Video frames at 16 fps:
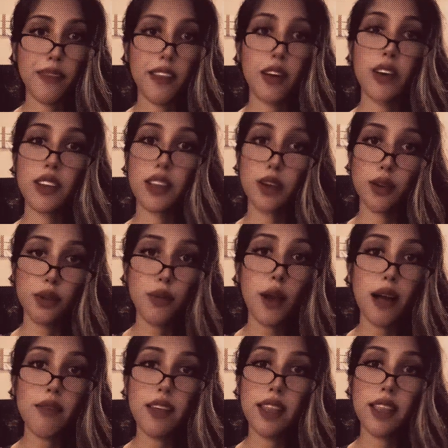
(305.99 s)
Until you
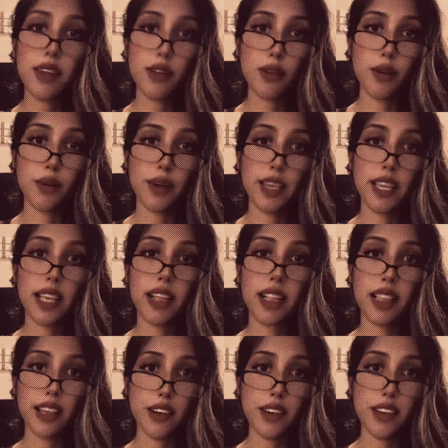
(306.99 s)
have that inner knowing and
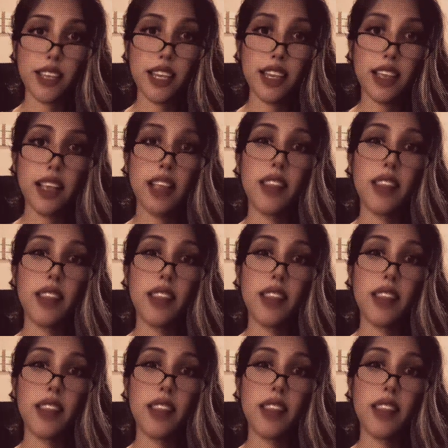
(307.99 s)
clarity